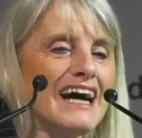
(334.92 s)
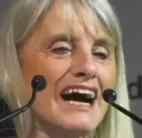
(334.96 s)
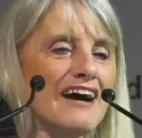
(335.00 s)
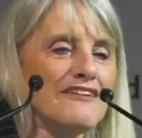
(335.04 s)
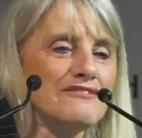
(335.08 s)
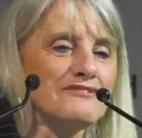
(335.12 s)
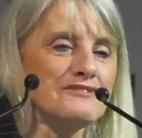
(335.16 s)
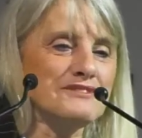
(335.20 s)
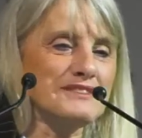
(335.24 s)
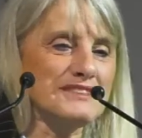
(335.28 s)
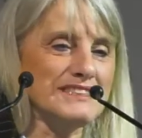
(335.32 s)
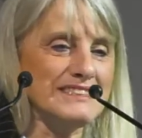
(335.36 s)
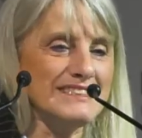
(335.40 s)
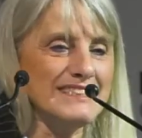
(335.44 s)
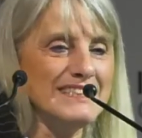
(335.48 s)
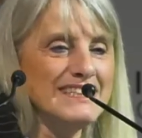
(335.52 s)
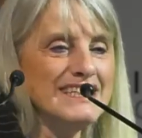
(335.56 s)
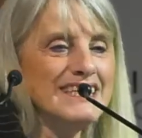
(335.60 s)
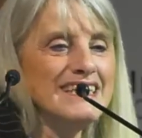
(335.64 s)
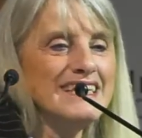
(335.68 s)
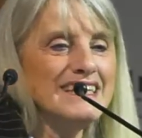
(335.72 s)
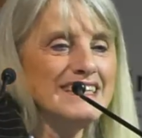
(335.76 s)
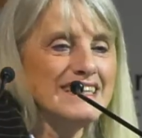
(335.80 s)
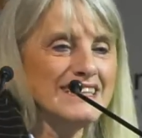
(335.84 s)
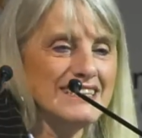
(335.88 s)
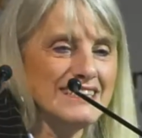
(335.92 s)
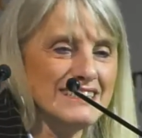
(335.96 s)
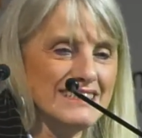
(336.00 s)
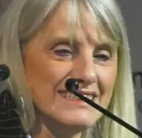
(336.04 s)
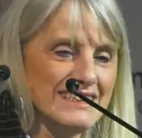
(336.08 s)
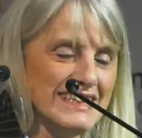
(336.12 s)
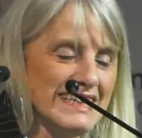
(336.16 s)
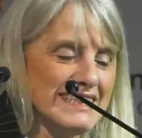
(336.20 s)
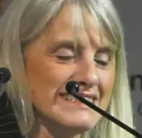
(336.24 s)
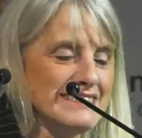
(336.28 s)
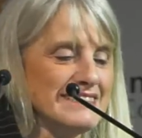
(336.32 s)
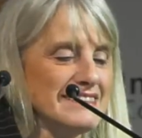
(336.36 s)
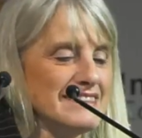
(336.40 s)
after
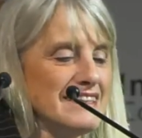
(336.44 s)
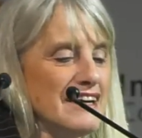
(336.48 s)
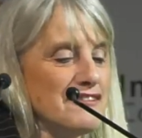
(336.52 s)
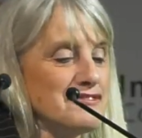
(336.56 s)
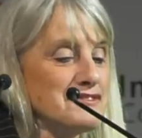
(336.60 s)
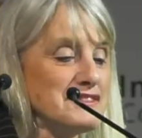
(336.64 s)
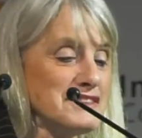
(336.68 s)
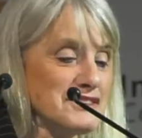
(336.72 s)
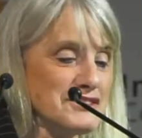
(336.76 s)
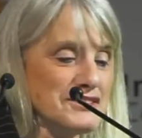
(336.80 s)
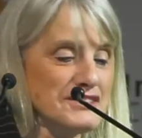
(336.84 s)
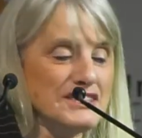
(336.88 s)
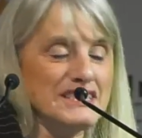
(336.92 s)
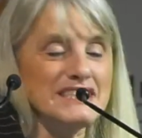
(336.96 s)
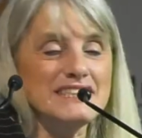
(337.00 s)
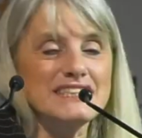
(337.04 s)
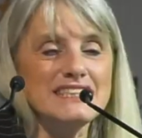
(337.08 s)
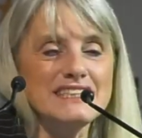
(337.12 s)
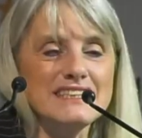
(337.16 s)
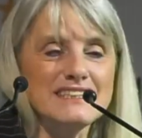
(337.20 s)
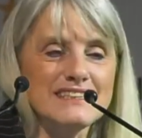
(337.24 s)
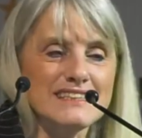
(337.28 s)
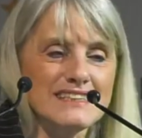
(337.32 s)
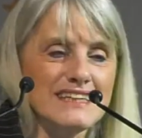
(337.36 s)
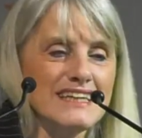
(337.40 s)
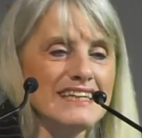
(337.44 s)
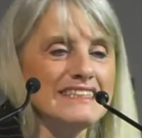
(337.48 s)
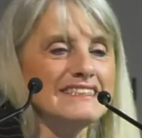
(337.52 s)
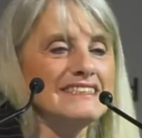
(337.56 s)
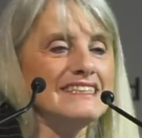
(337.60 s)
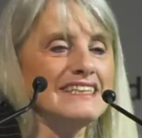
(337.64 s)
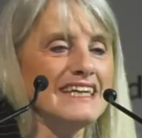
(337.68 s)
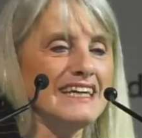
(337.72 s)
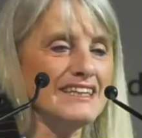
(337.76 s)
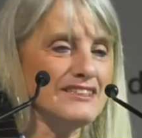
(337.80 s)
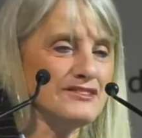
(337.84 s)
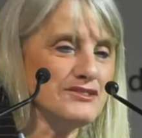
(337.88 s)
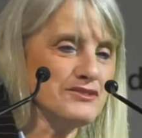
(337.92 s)
10 years, at
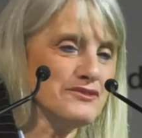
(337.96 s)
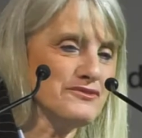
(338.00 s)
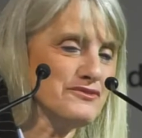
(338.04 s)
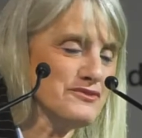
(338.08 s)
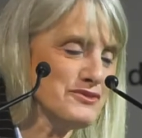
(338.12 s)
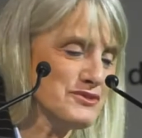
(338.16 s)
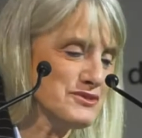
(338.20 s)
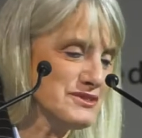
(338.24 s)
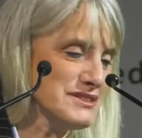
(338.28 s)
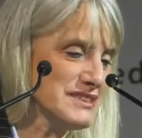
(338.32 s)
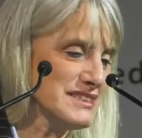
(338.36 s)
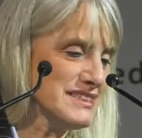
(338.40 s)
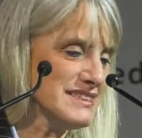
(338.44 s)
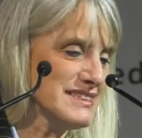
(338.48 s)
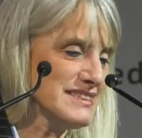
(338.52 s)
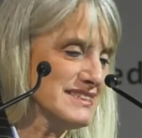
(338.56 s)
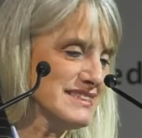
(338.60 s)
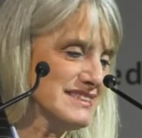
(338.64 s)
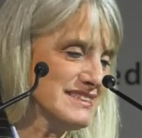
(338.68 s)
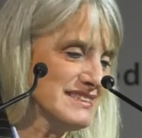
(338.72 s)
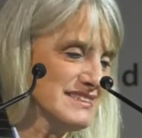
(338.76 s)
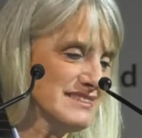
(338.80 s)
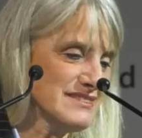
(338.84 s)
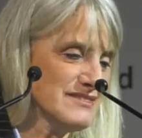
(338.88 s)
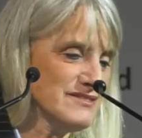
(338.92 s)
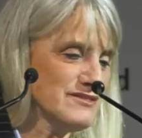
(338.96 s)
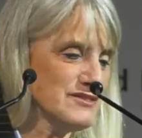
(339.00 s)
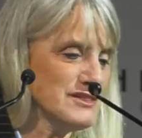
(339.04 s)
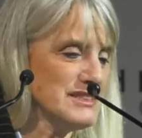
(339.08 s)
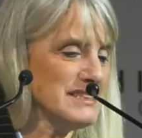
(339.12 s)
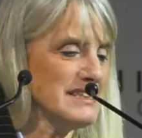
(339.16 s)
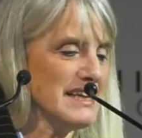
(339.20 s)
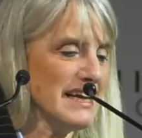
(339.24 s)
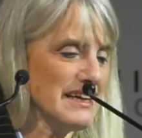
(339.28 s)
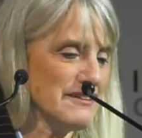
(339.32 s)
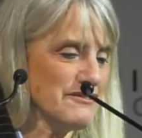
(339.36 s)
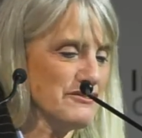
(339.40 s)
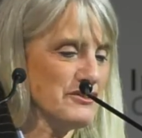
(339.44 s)
the end of the
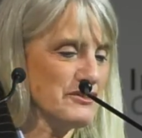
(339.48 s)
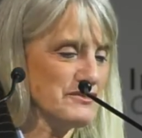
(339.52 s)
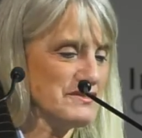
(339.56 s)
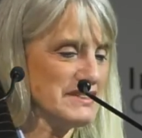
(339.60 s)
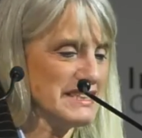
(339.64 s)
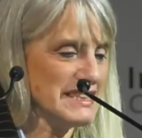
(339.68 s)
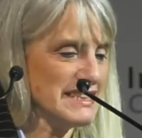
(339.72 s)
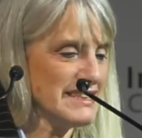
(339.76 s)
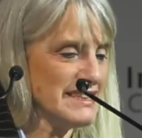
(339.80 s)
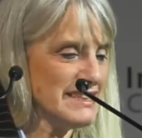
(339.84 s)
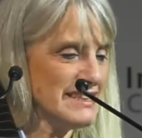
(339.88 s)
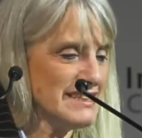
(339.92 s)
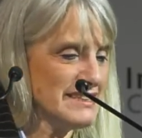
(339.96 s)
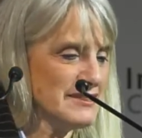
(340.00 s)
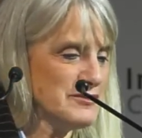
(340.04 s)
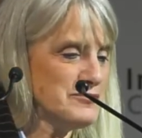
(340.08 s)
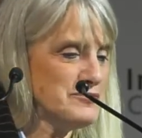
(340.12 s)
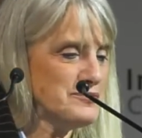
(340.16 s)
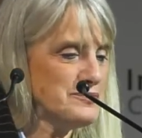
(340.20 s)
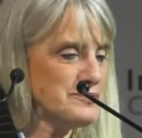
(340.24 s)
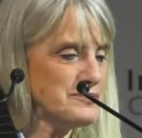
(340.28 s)
life of the car.